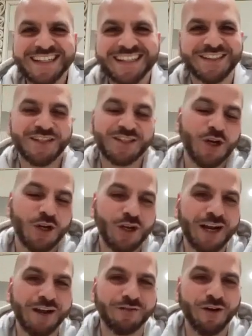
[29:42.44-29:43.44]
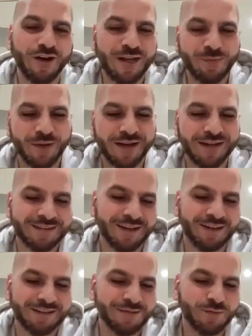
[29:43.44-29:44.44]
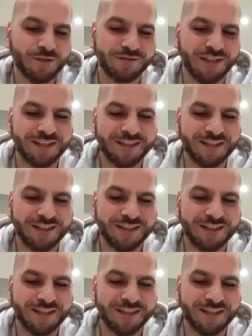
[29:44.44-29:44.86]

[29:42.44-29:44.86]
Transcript: So he's got a good left foot on him, but no, he wouldn't have done